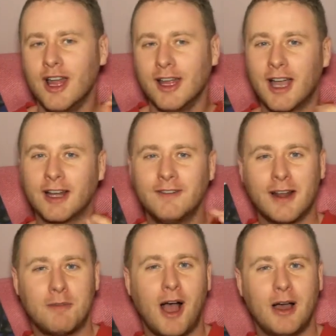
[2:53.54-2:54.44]
kind of fell
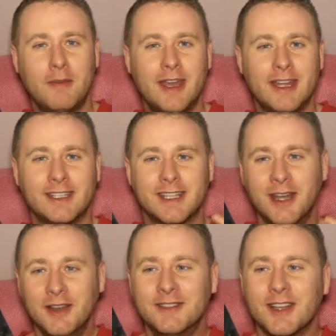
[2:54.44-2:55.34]
apart a bit in
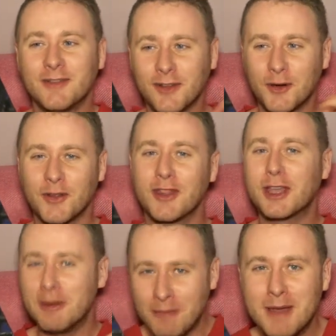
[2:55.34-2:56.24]
terms of the
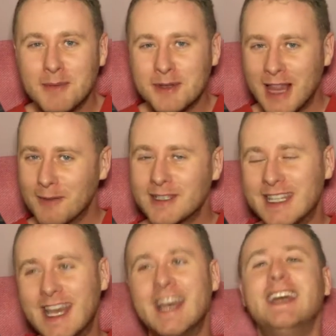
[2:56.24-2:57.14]
commitment that was
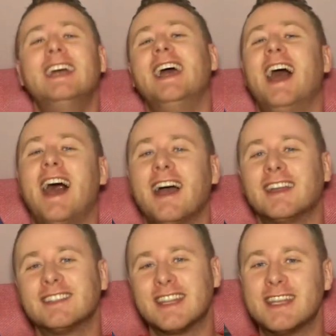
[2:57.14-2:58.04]
there,
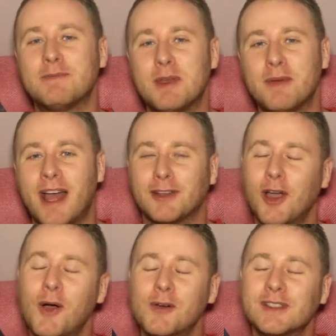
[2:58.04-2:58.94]
because I think people had
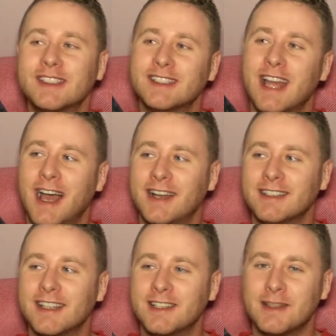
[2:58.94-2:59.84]
colds and
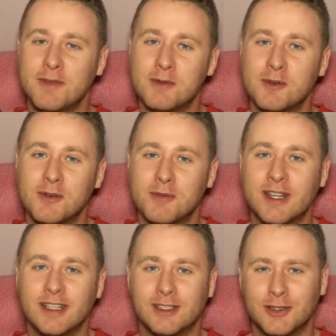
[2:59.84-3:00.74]
some people were a
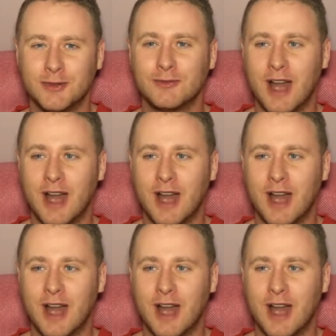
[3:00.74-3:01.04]
bit too